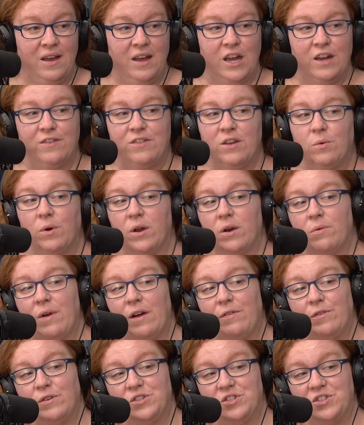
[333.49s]
If they want to
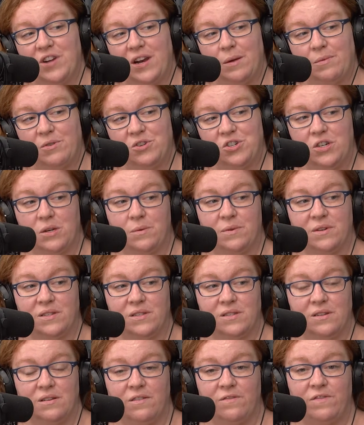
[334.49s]
reference Jenny when she
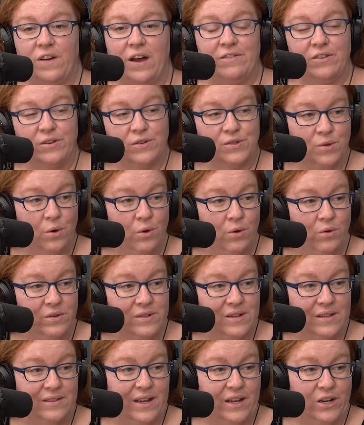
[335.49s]
was 5 years old
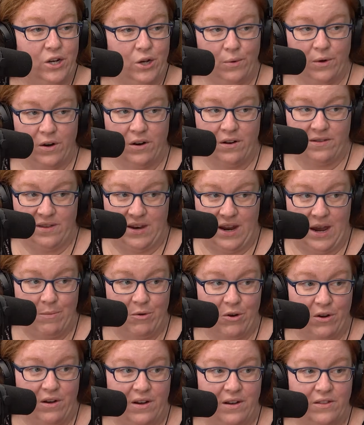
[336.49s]
and they knew her in the
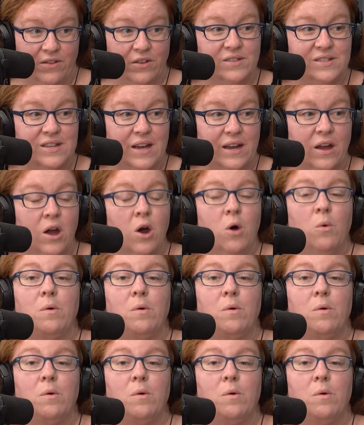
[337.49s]
neighborhood, they'll say,